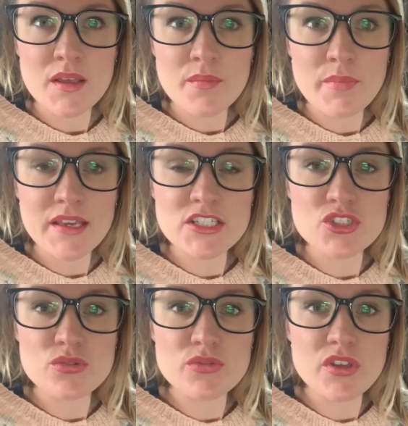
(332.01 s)
making
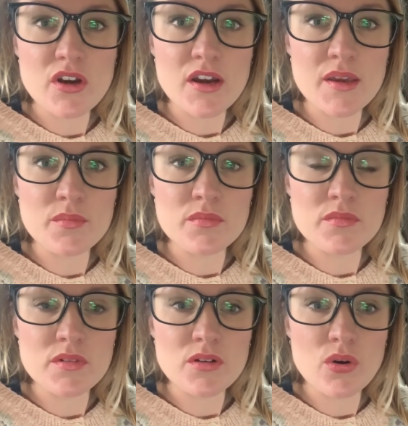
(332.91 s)
sure that
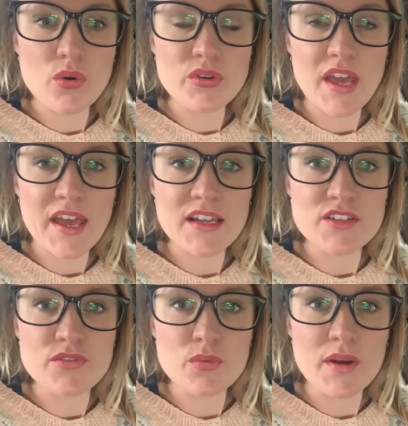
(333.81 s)
I'm on hand
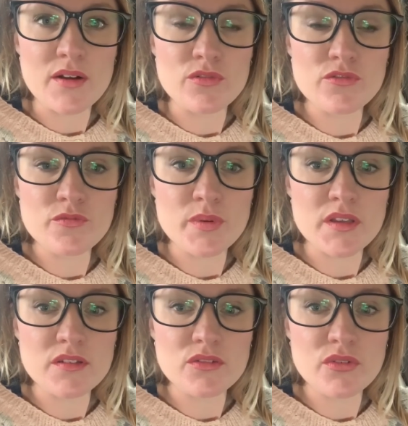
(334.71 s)
for Wilf, but
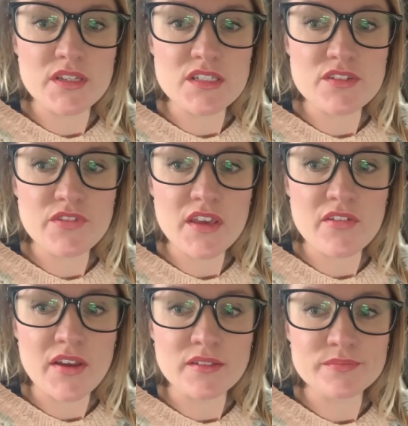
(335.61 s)
not interfering.